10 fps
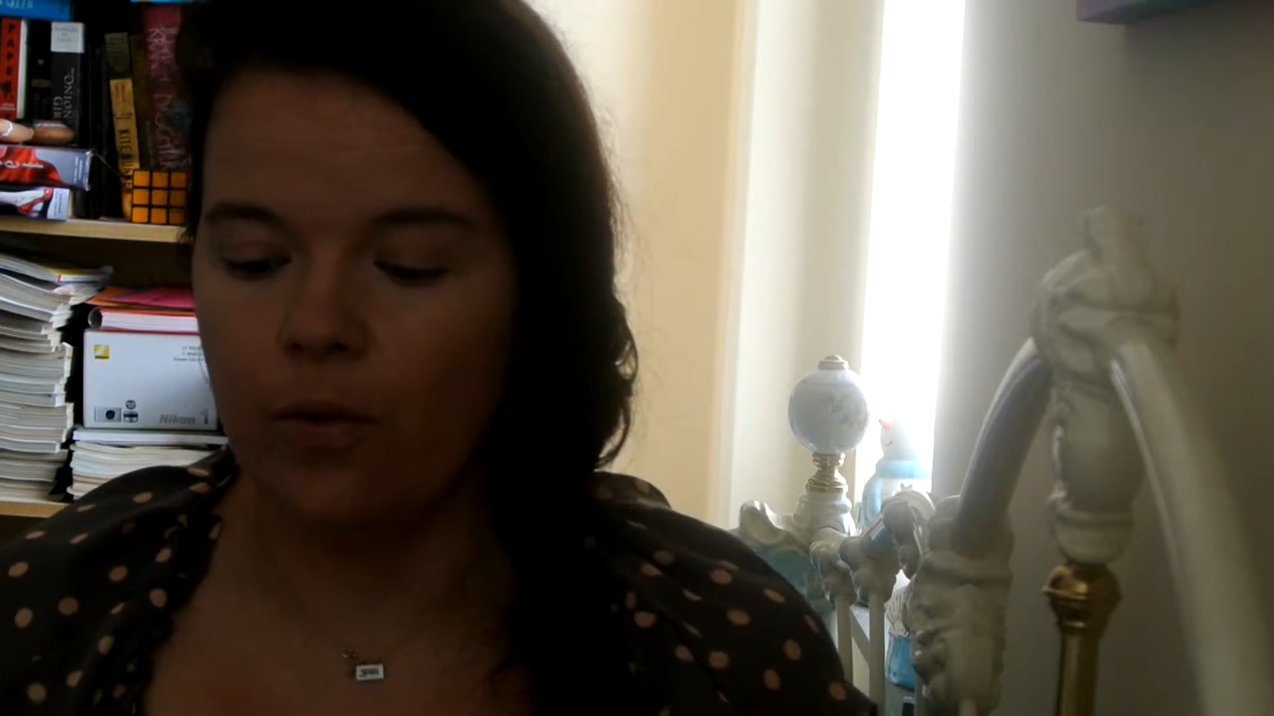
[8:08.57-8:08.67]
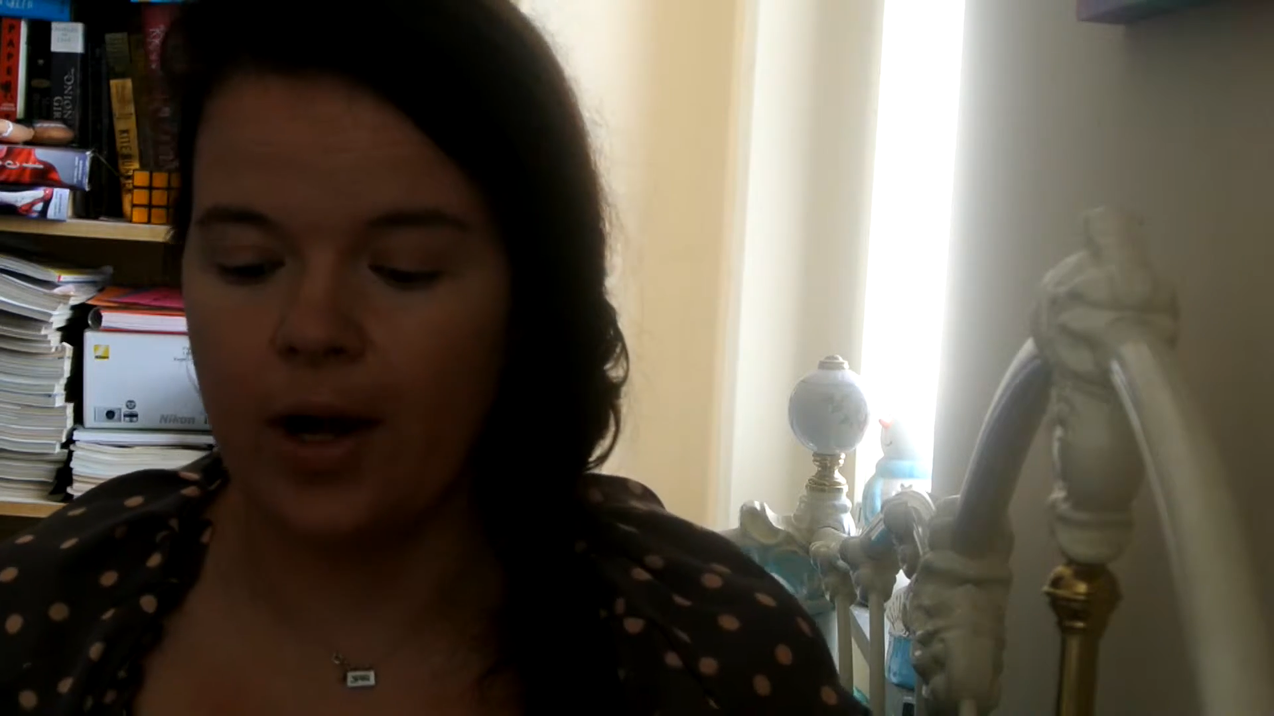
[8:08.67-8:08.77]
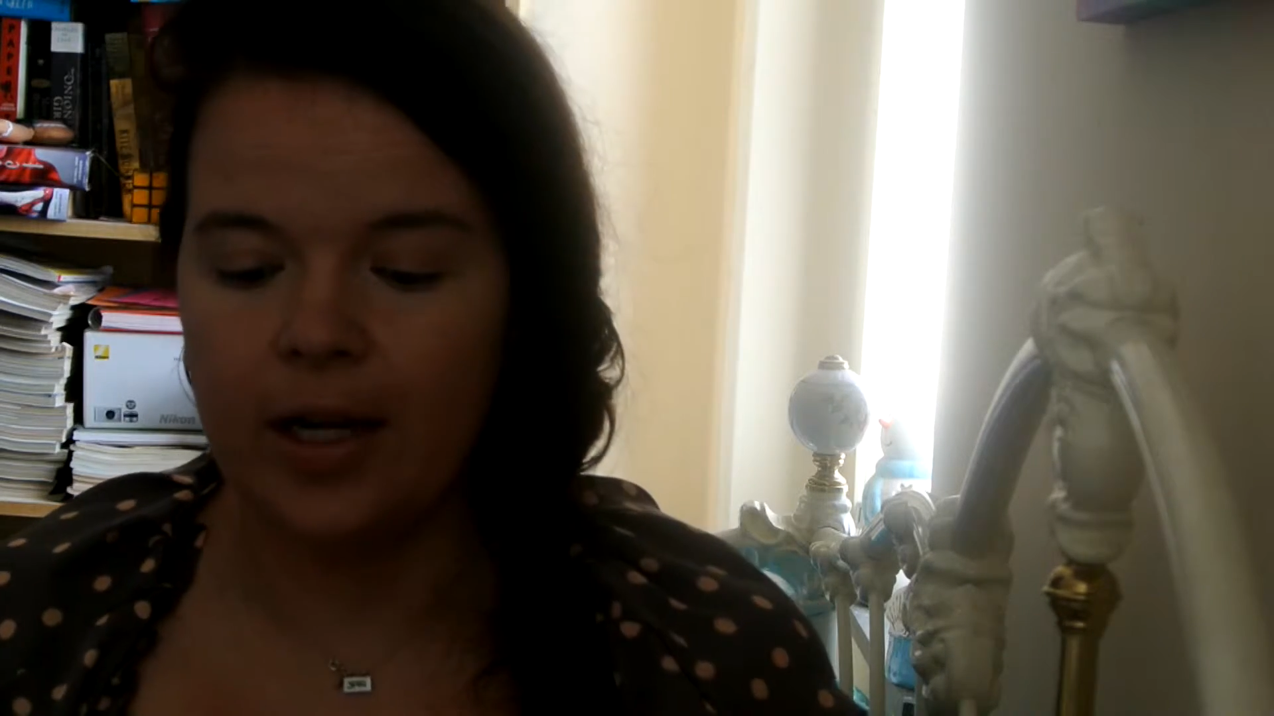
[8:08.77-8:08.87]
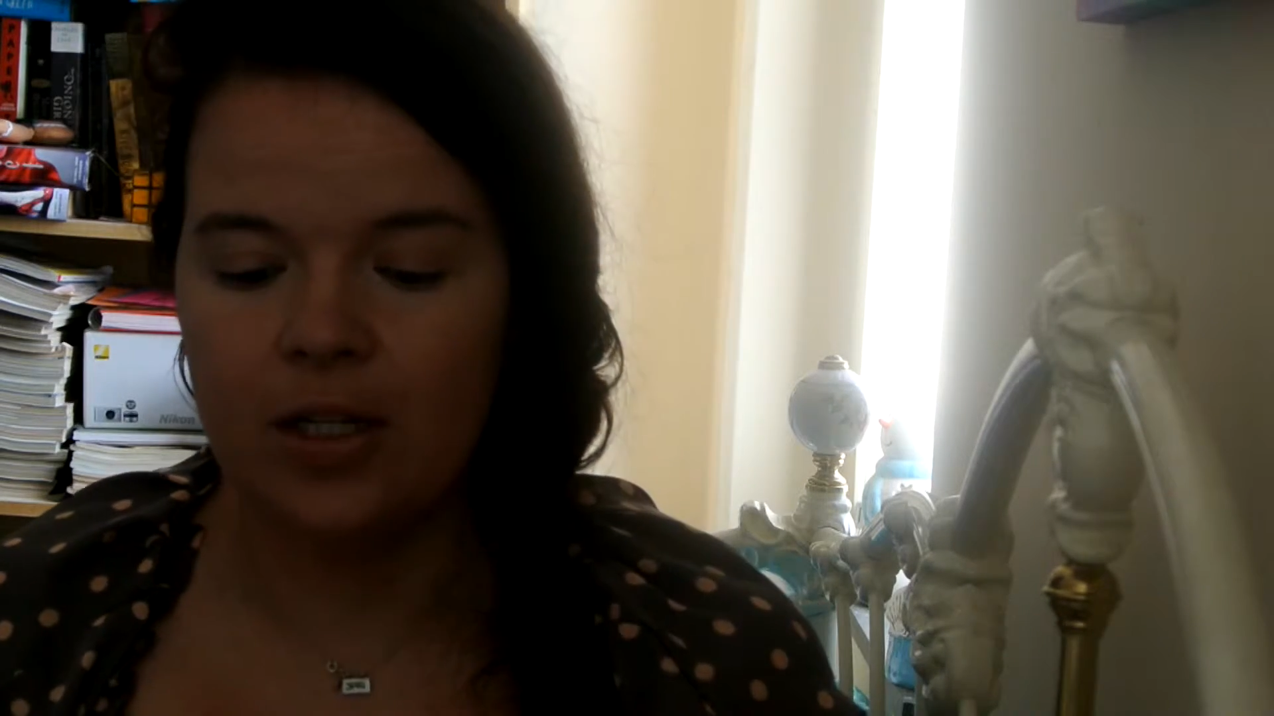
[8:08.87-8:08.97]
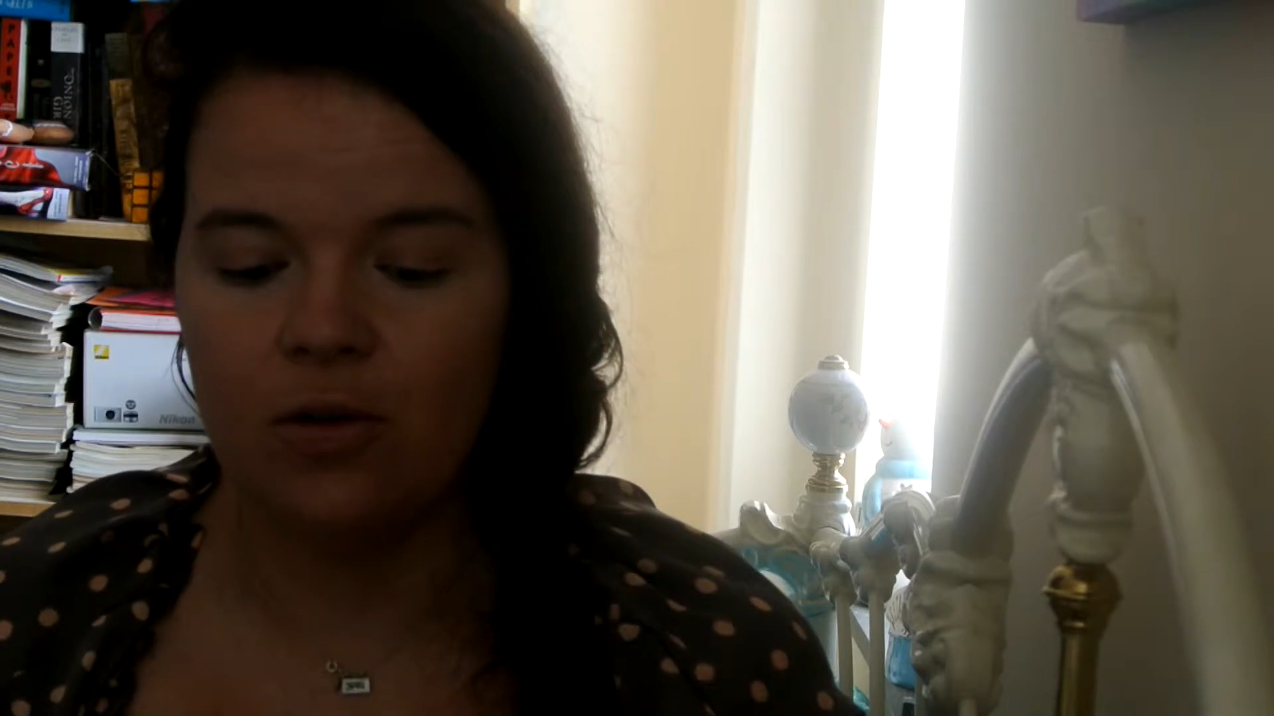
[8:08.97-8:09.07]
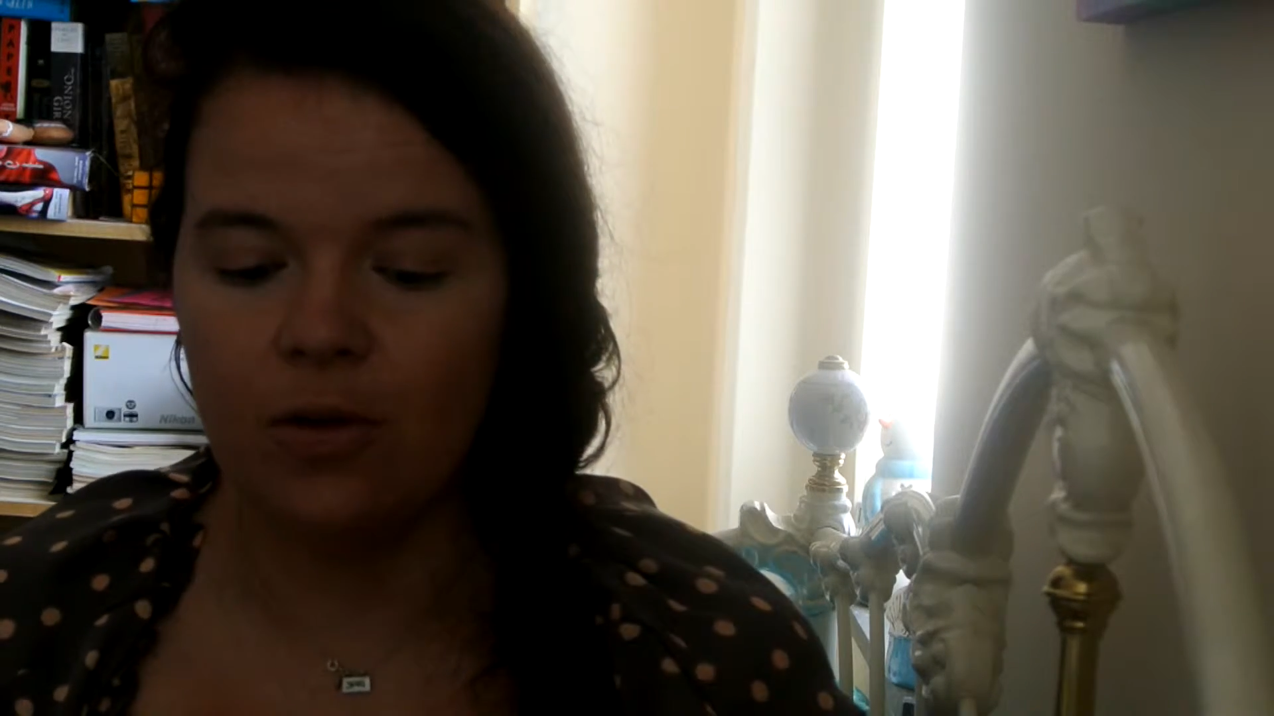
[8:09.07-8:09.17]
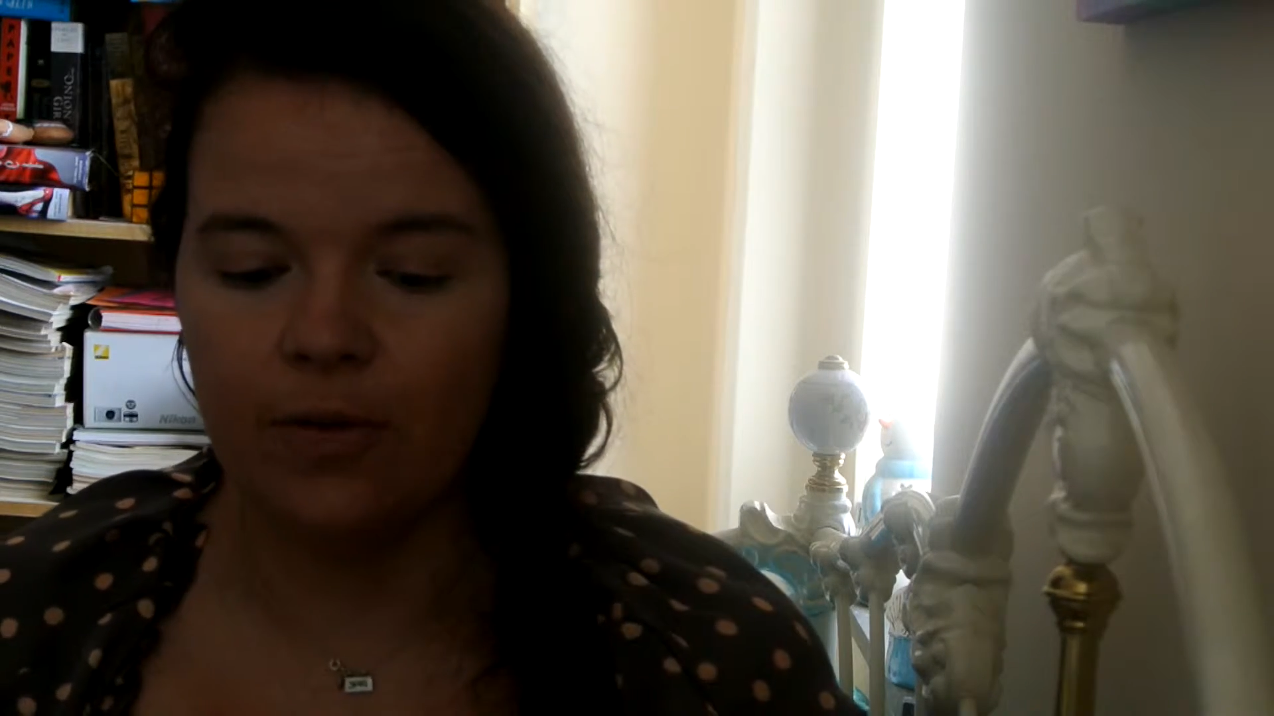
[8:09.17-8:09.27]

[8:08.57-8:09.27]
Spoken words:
wanted to